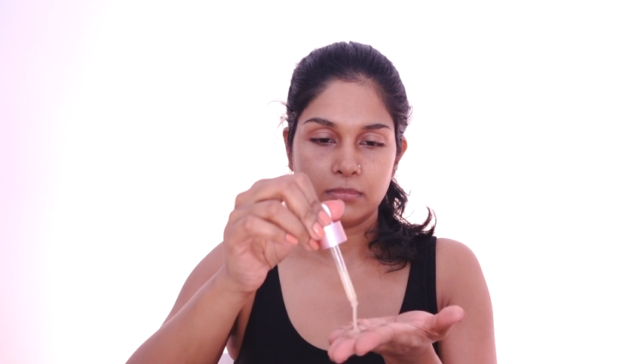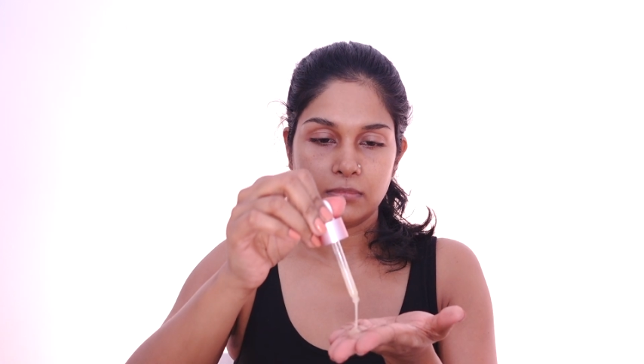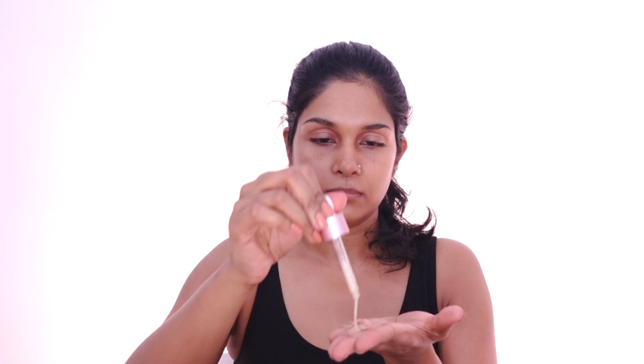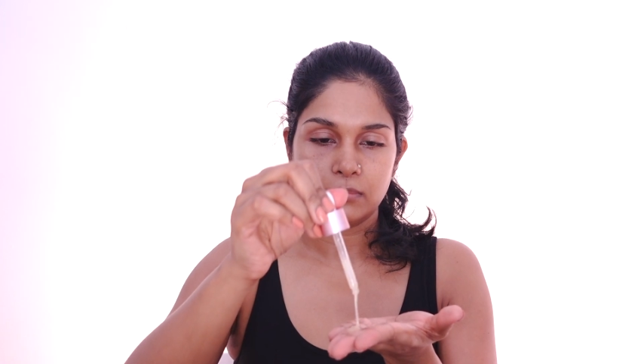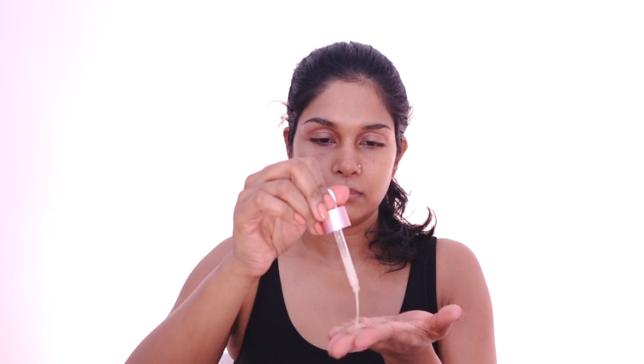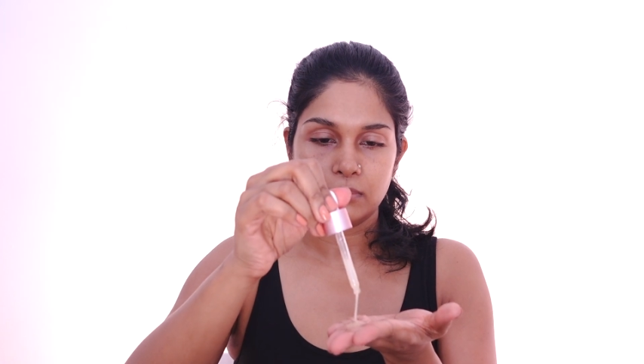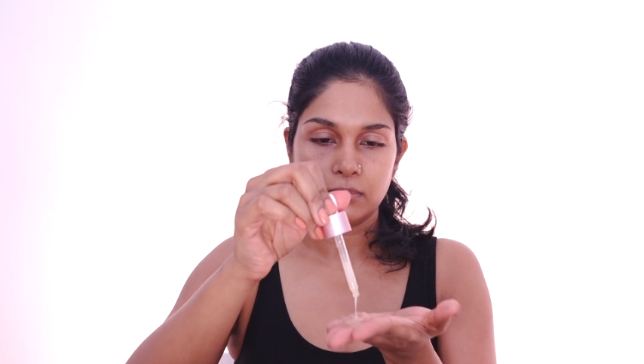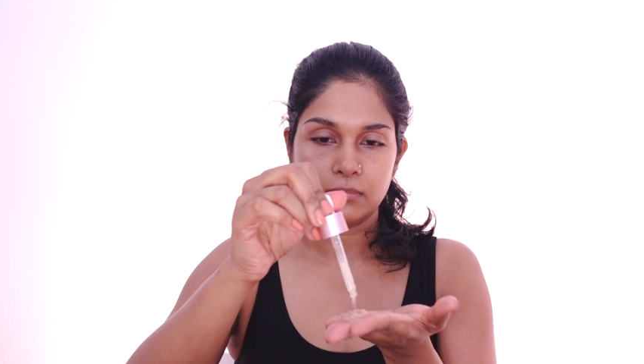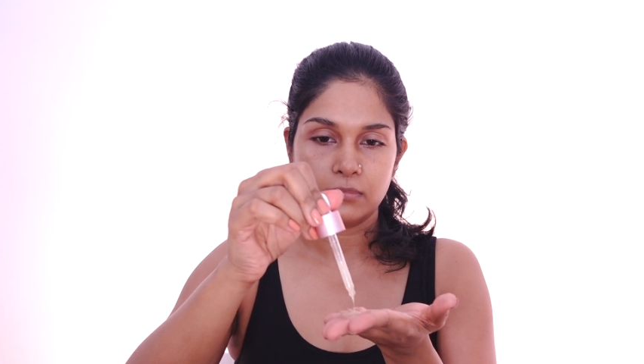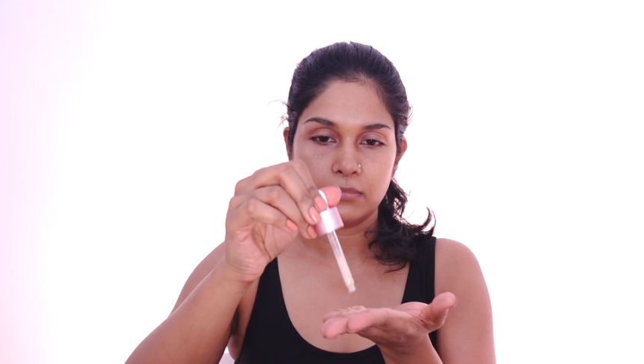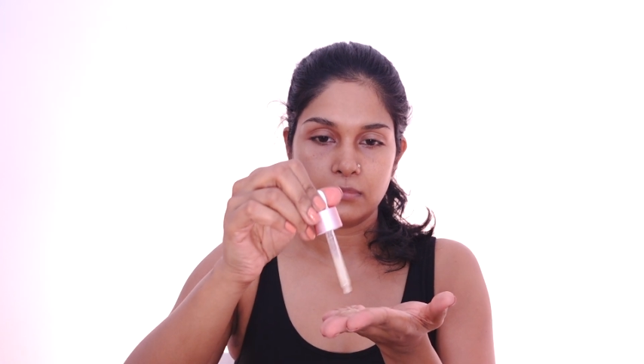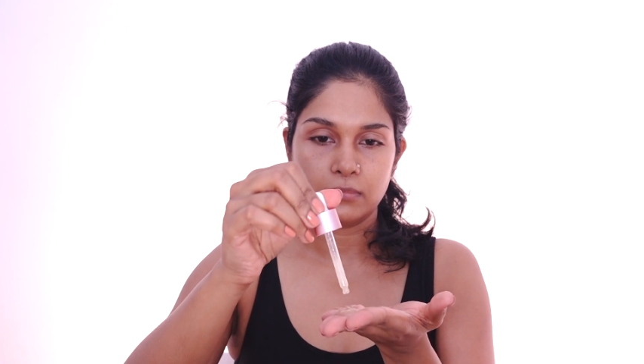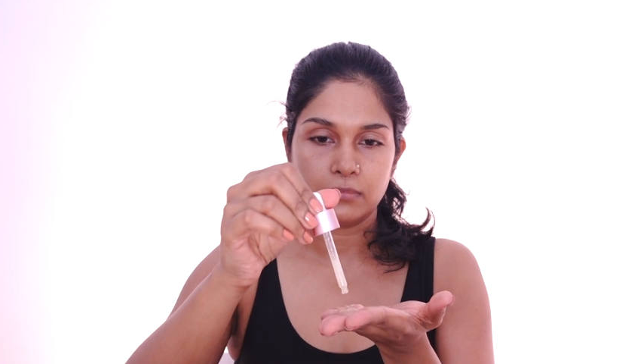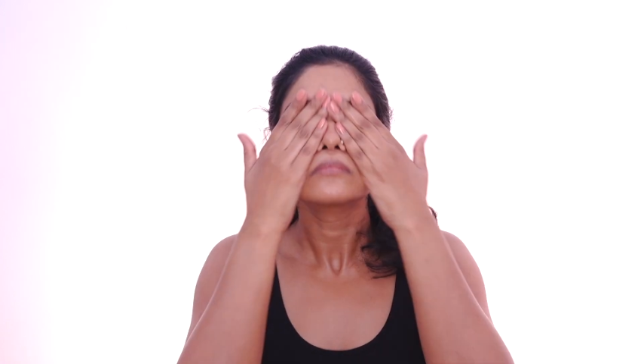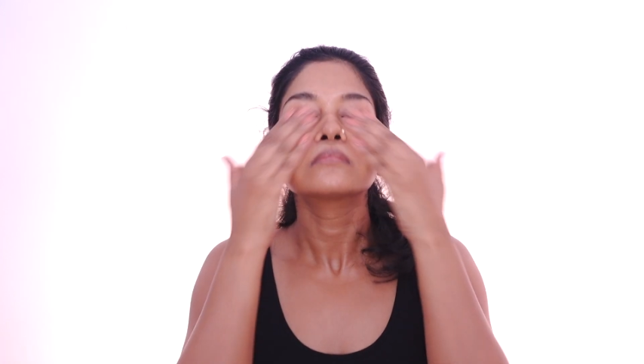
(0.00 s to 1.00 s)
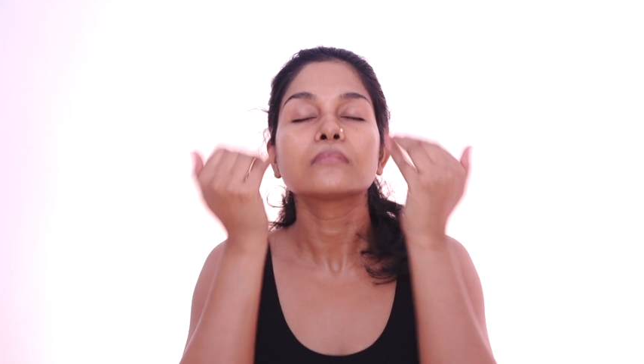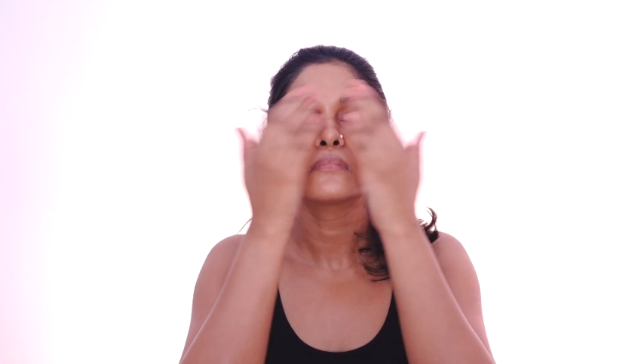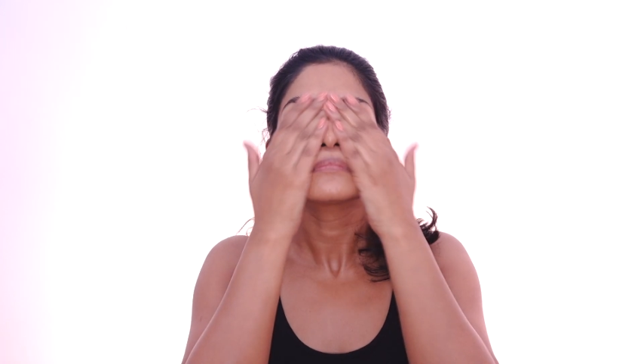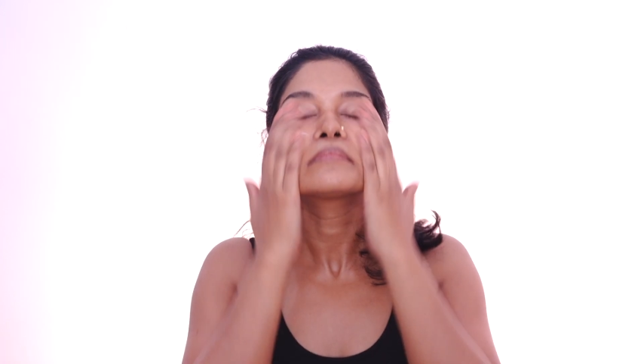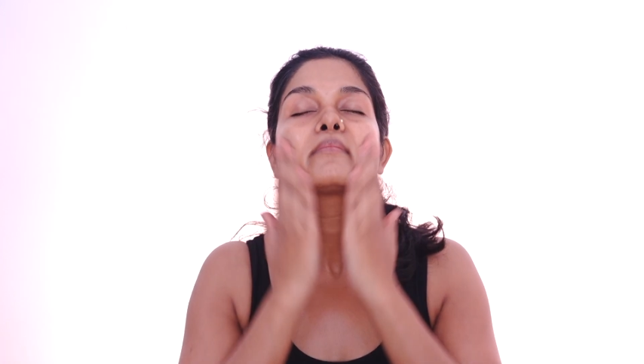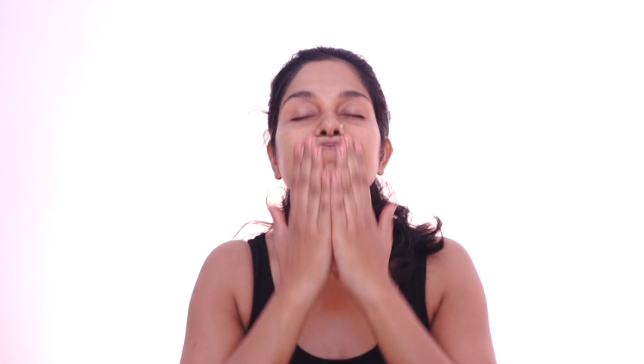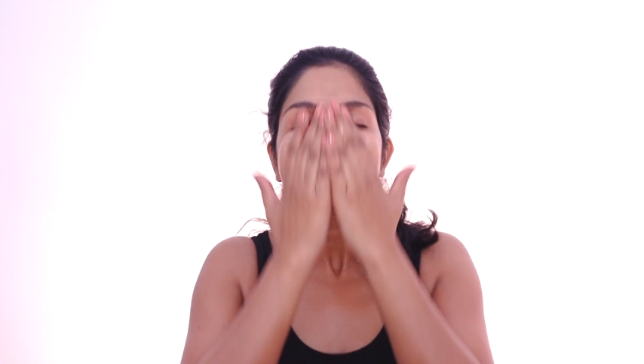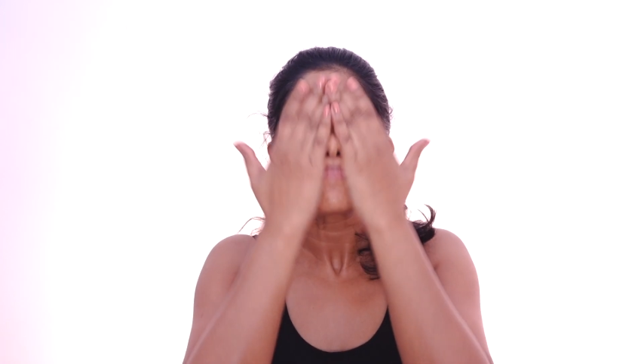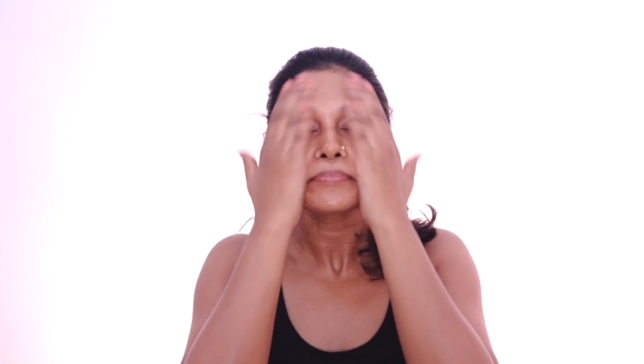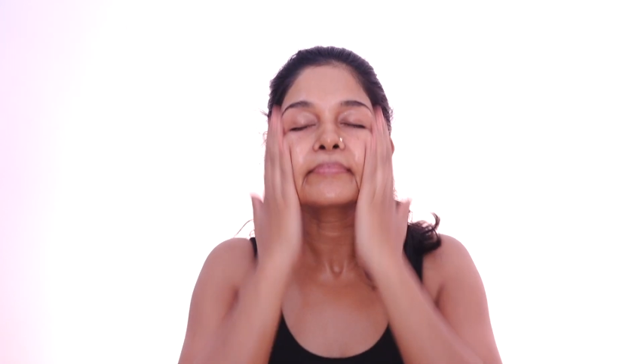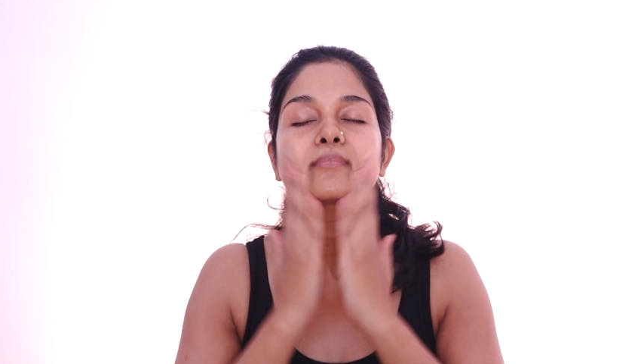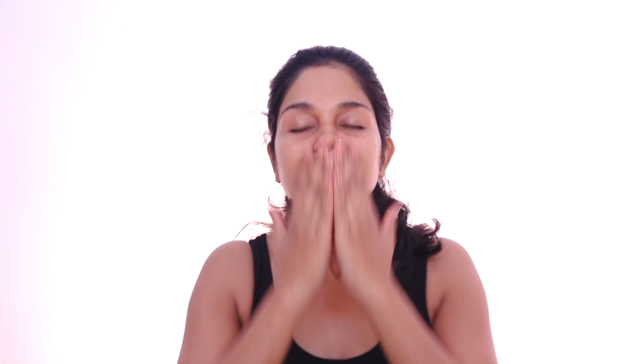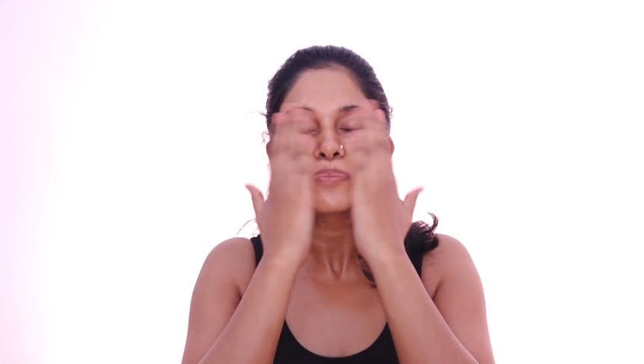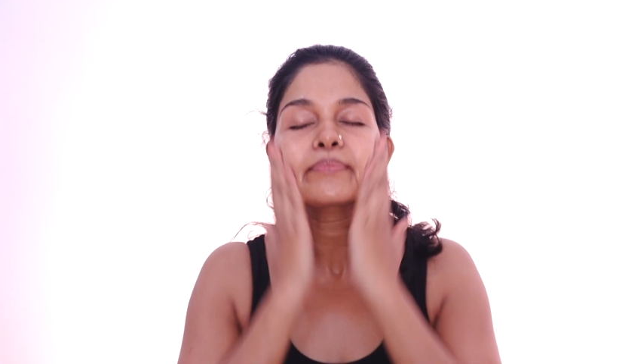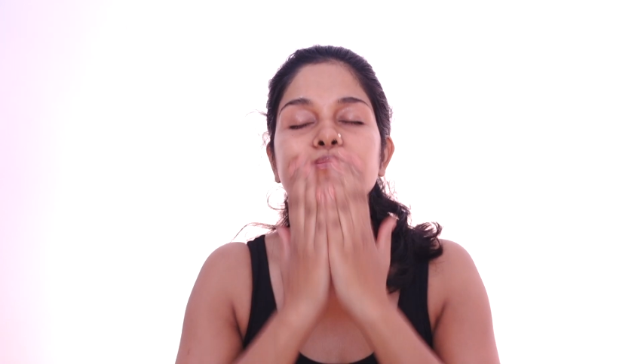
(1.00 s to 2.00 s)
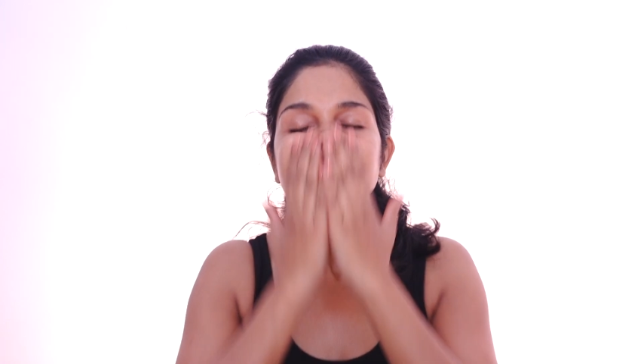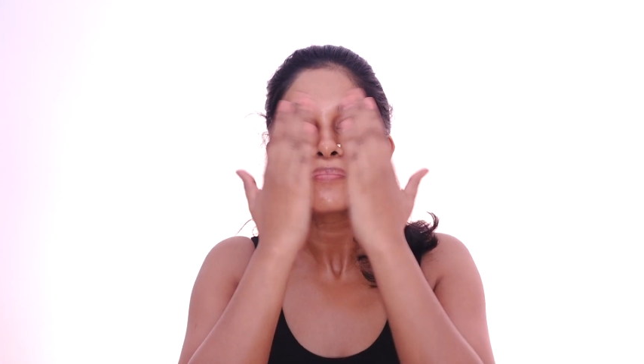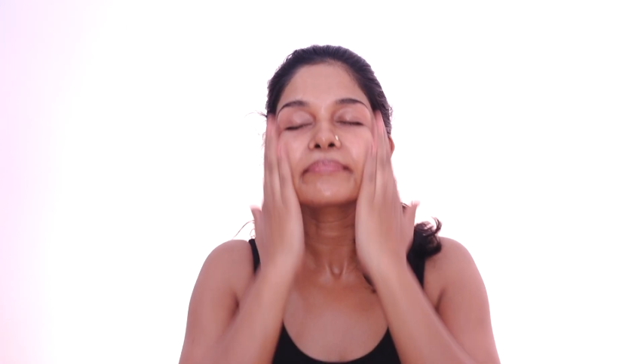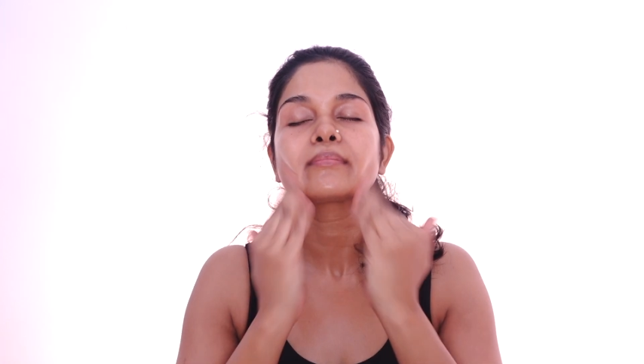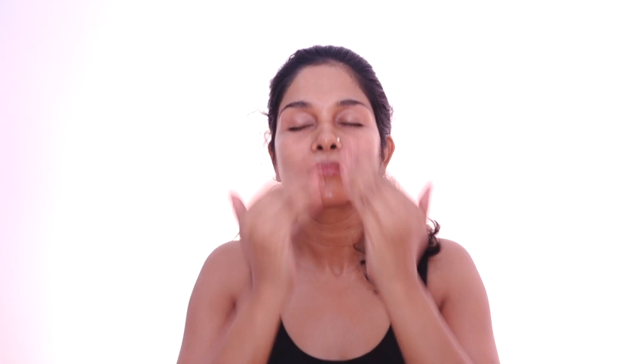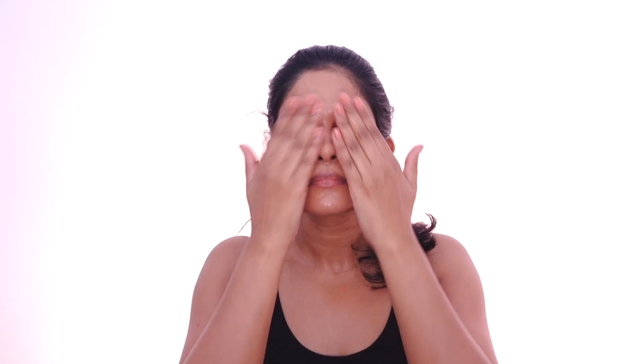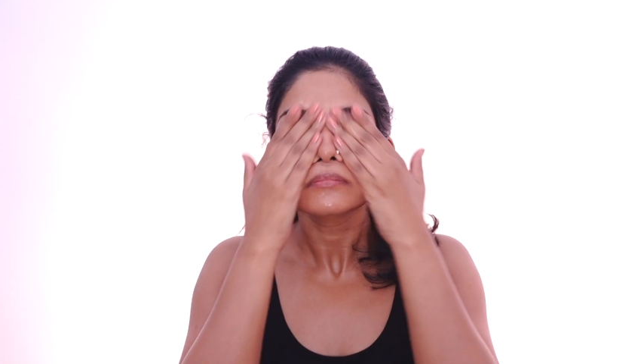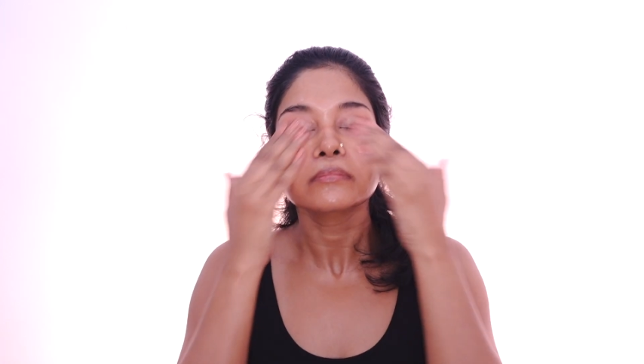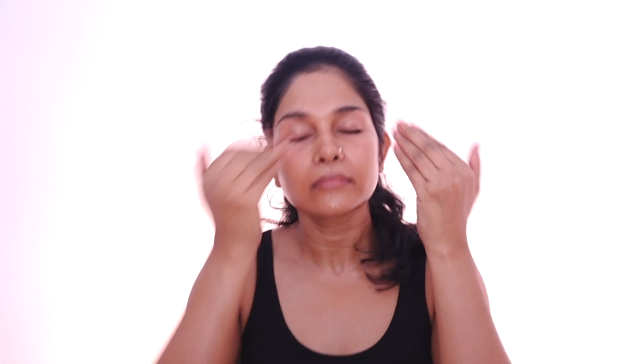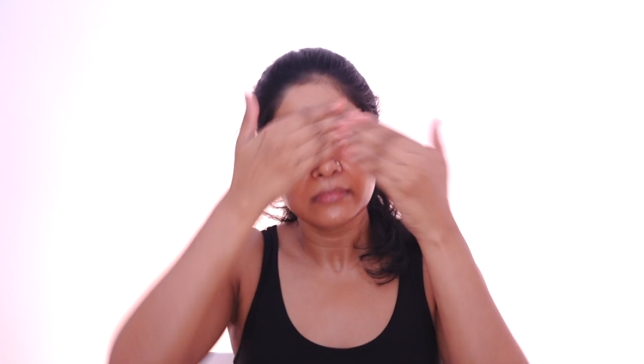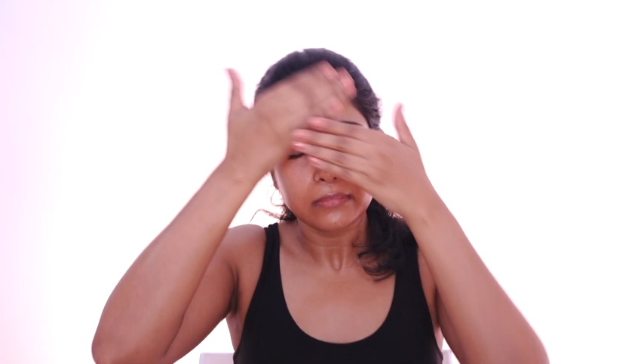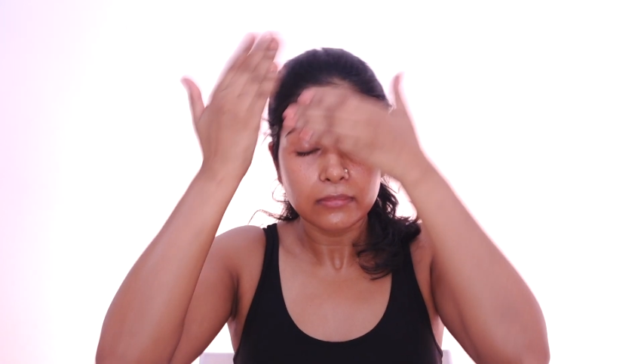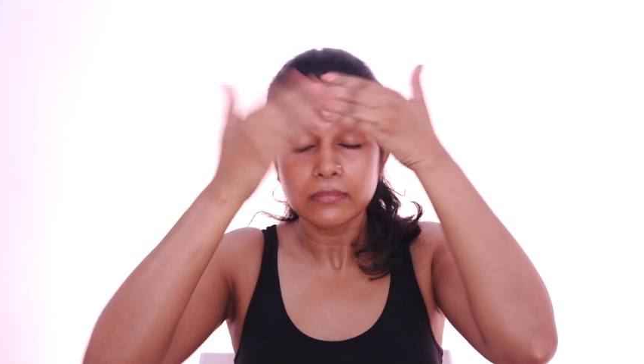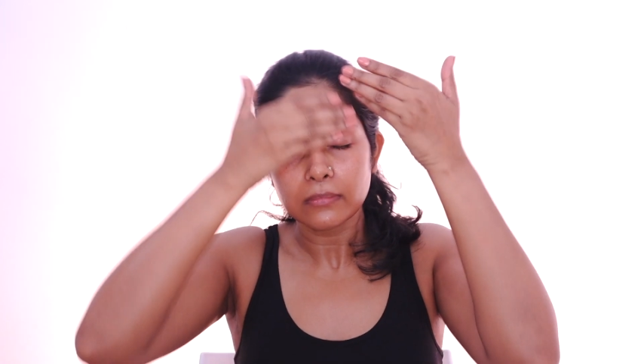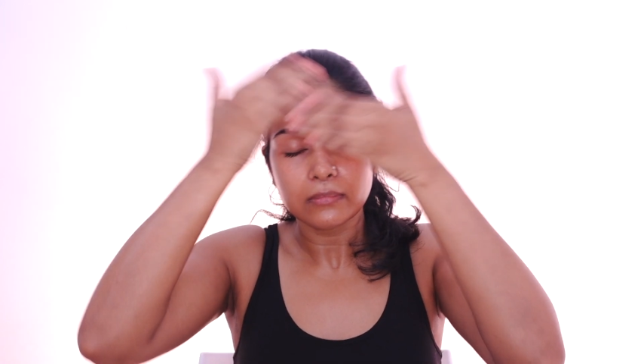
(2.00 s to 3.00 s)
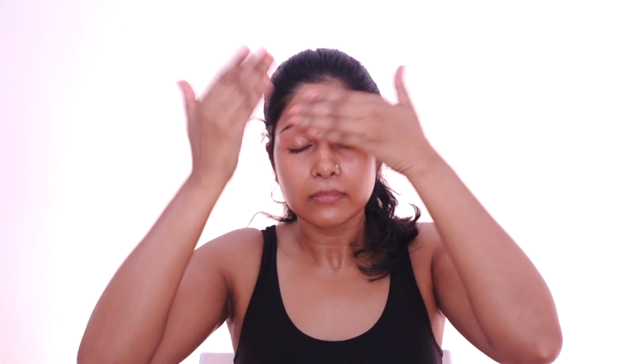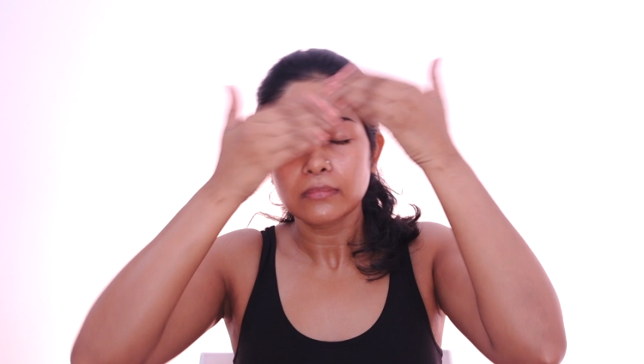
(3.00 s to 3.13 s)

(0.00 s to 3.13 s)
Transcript: Following up with vitamin C after cleansing my face,